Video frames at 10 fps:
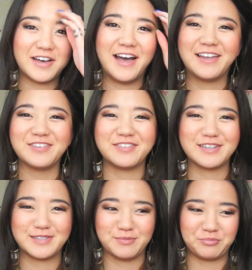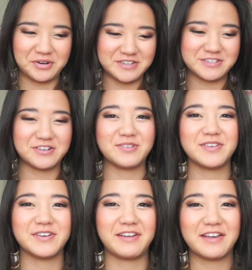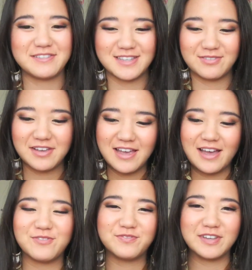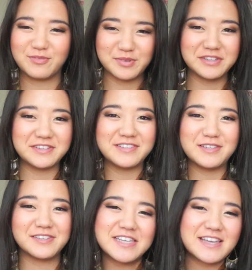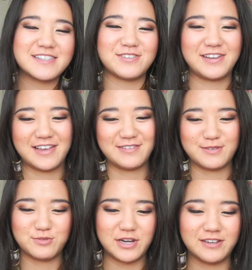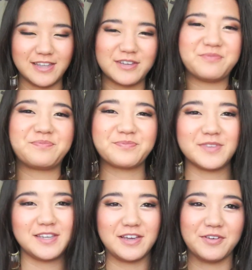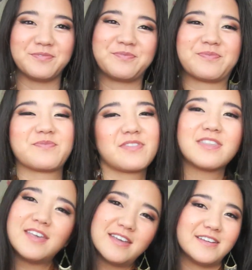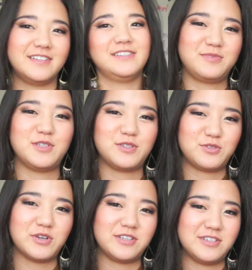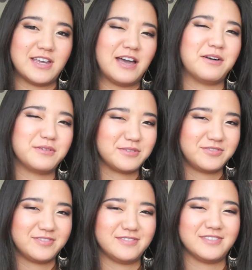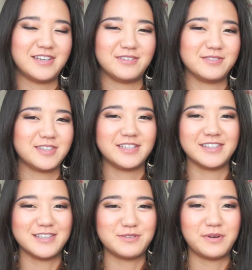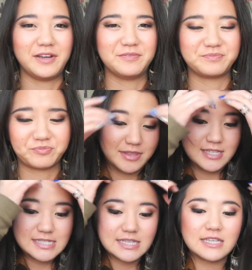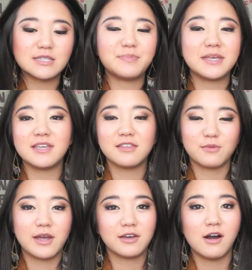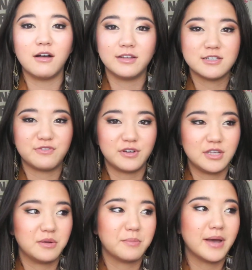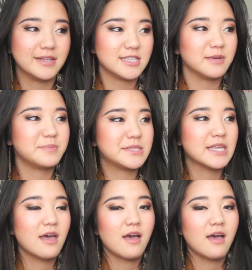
kind of like some pressure on me right now, so I'm, I'm, I'm a little, little tense right now, so I'm trying to like, you know, stretch it out. I don't think that's right. This is picking the right college for you, my tips,